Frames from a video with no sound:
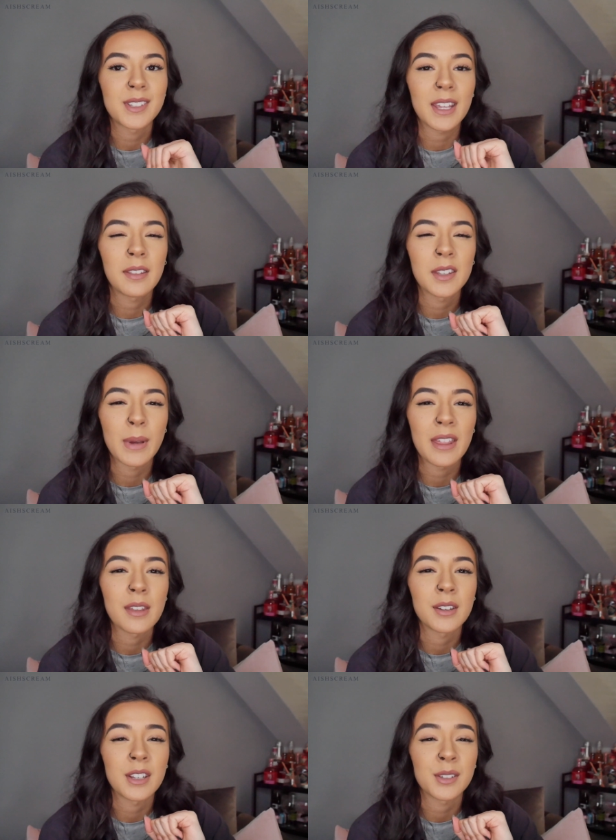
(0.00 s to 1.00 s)
would say that this
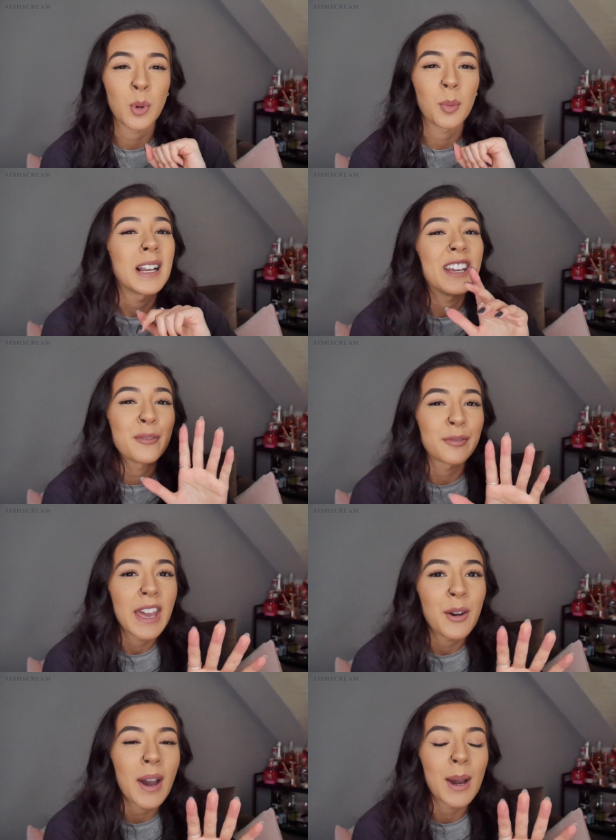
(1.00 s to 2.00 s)
method is probably a
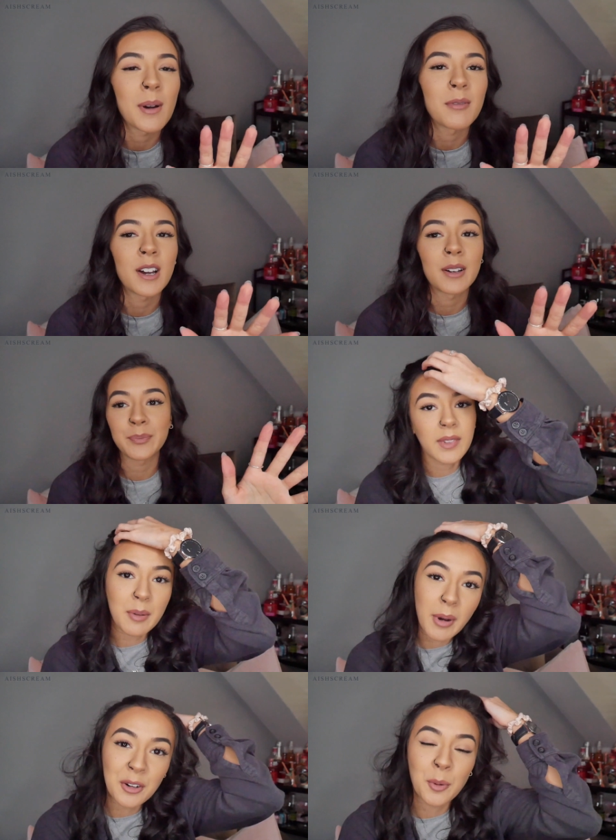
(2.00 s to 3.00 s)
fail however
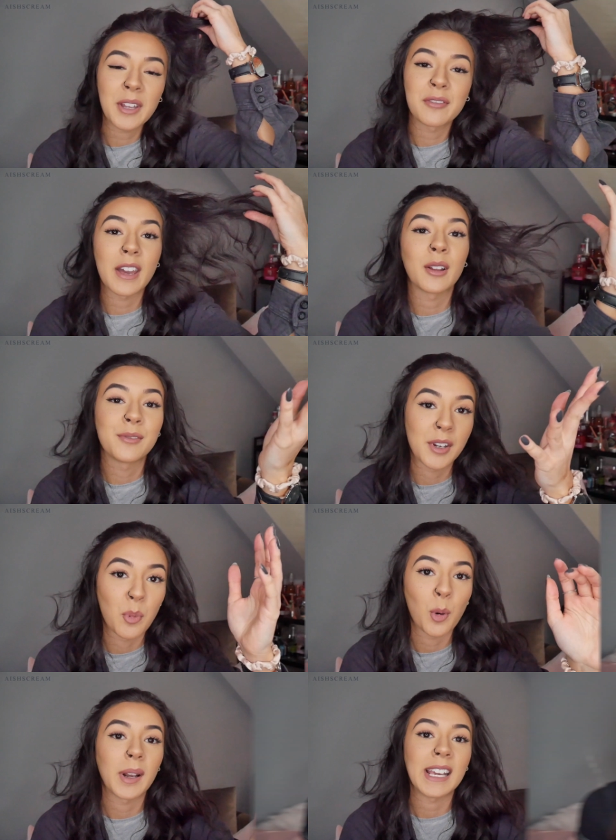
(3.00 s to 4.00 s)
it might not be a fail if done
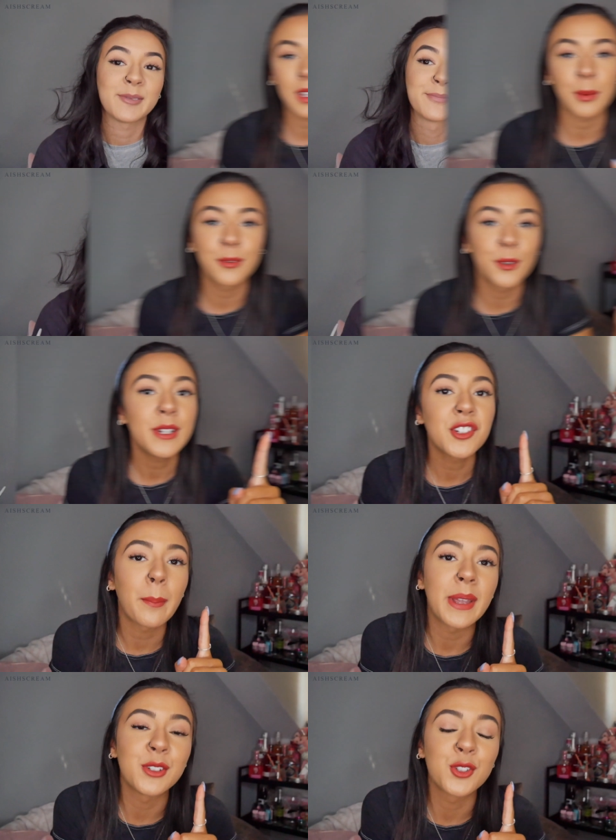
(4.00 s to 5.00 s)
properly. Now before we
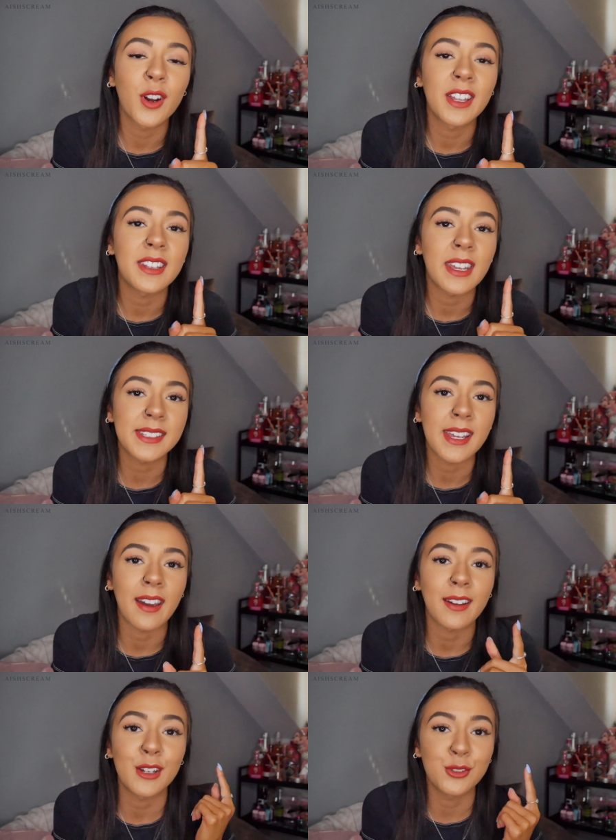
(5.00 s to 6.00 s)
jump into trying the next
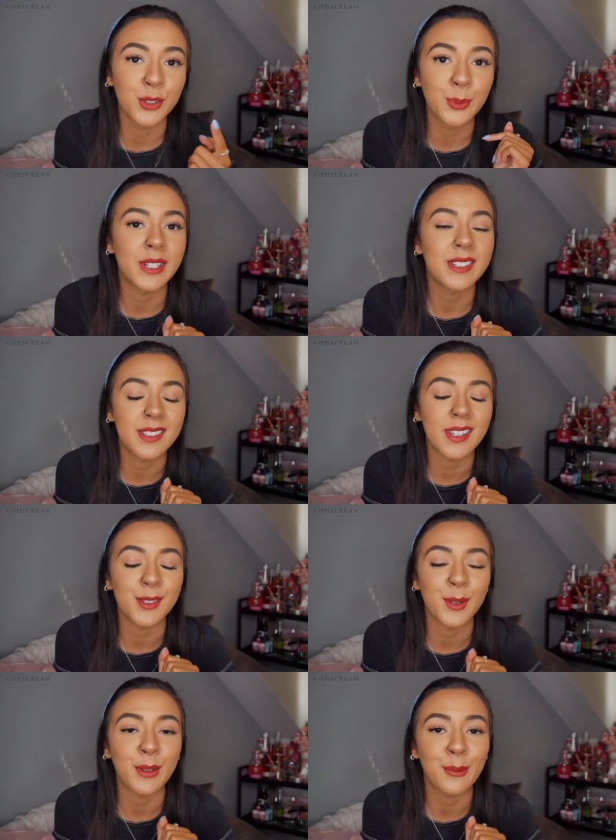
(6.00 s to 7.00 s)
hack I just wanted to say
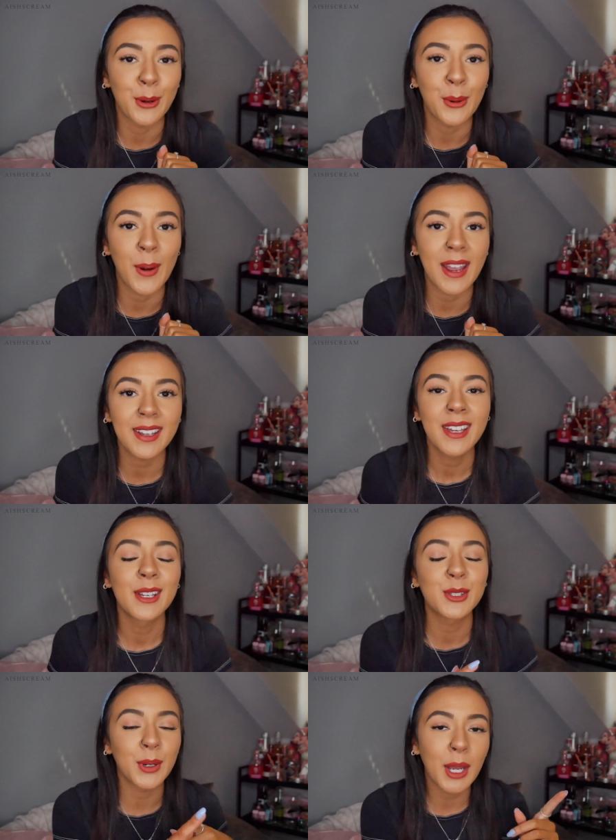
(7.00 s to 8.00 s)
something real quick.
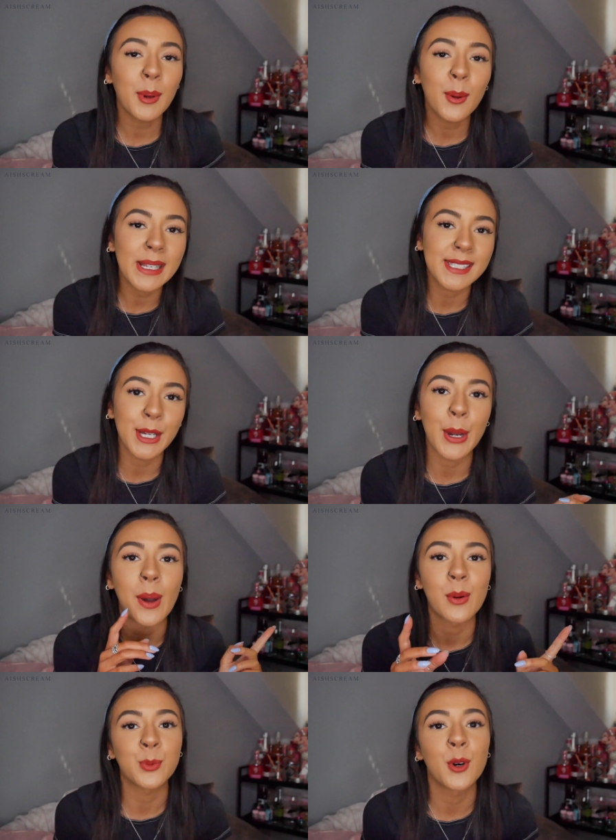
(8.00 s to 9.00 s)
So a couple of weeks ago
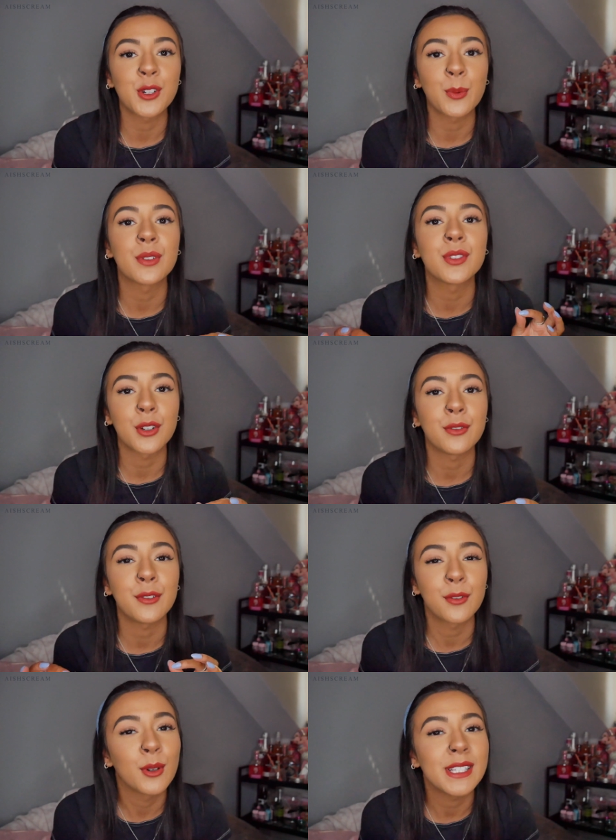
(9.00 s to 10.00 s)
I was watching one of Sophie
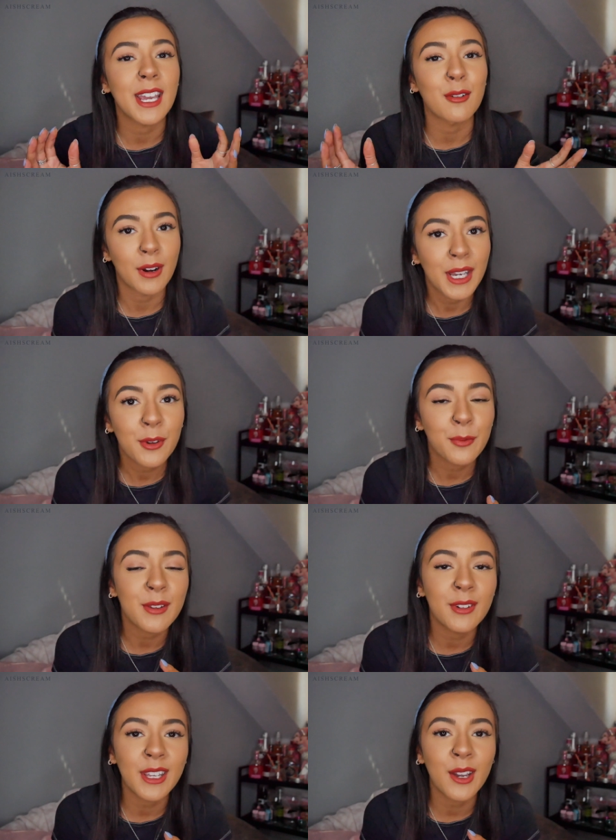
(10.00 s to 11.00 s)
Floyd's Get Ready With
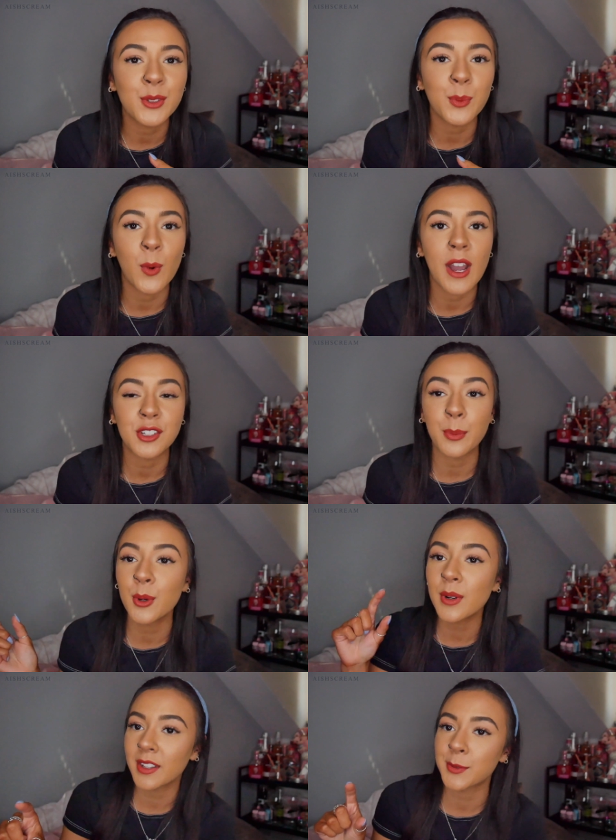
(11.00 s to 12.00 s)
Me videos where she
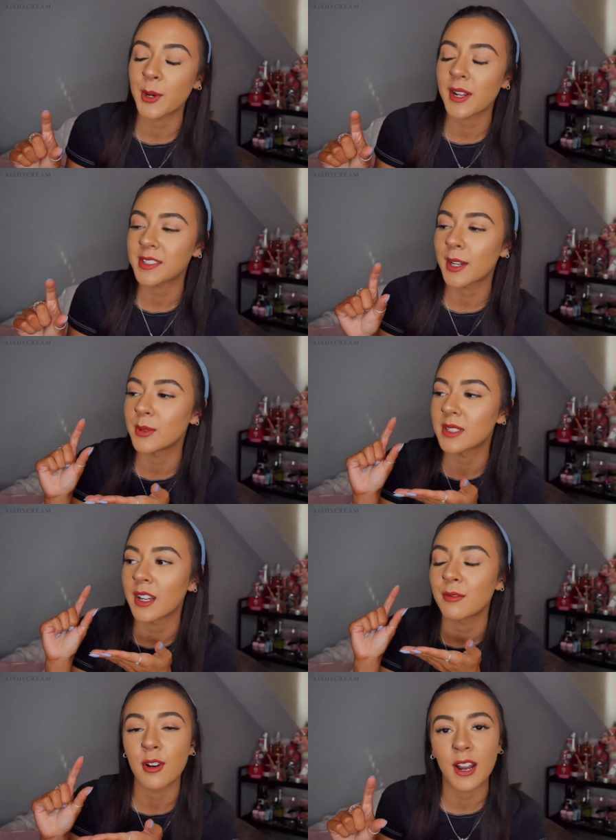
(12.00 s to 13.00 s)
pulled out this product and was
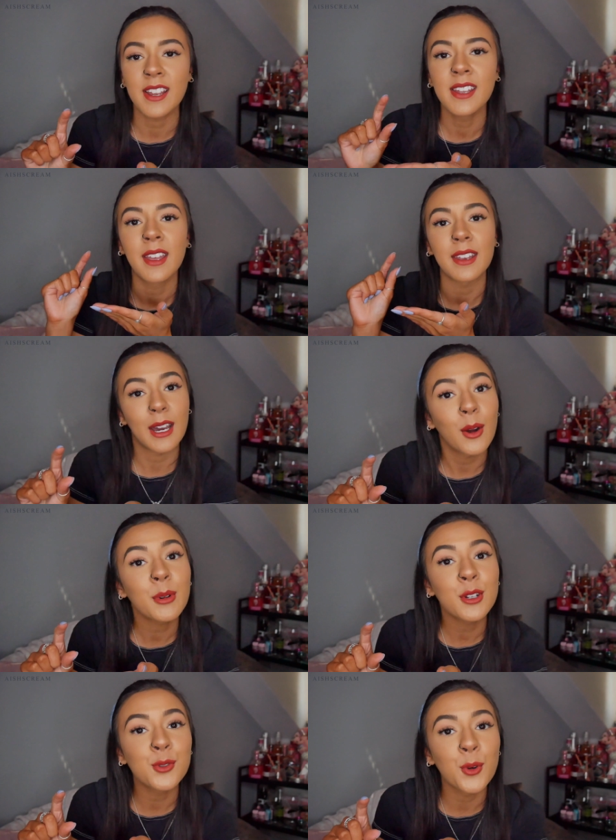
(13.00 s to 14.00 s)
like right now I'm
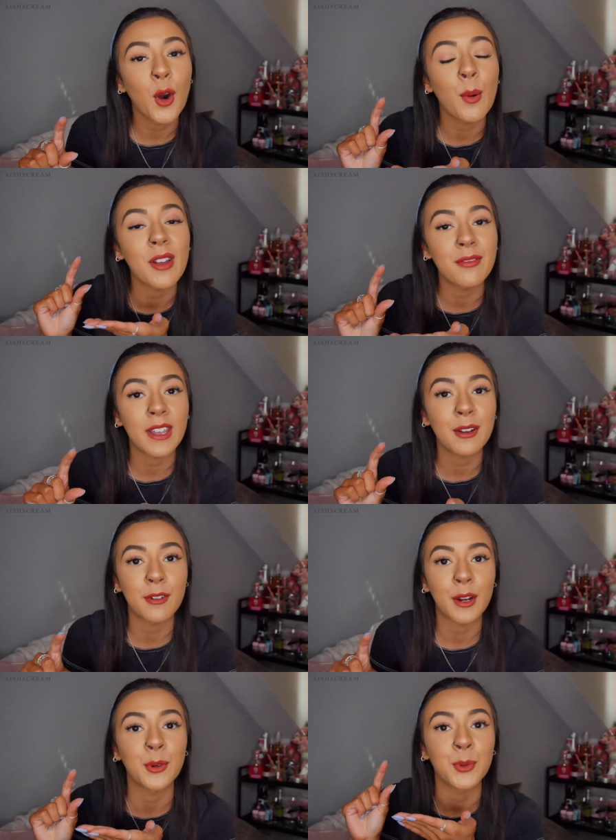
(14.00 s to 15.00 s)
going to draw on my fake
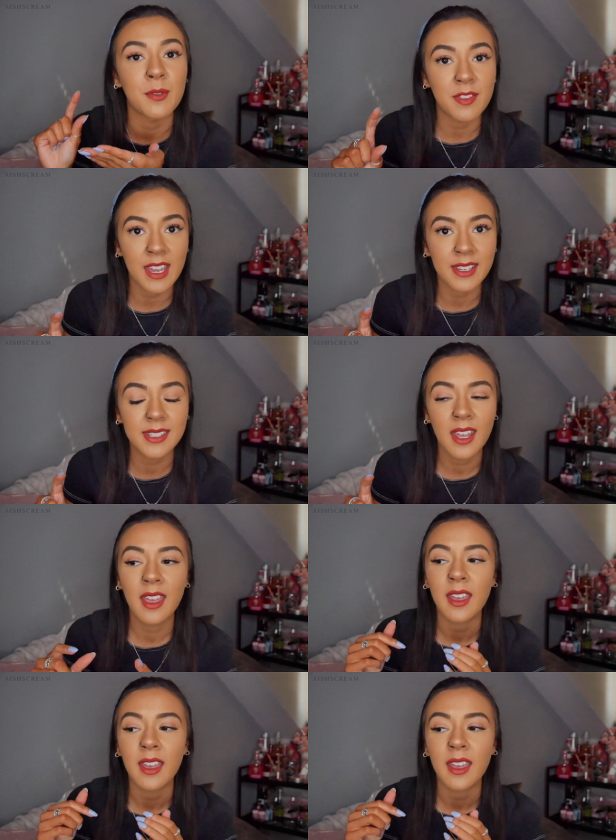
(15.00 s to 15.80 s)
freckles with this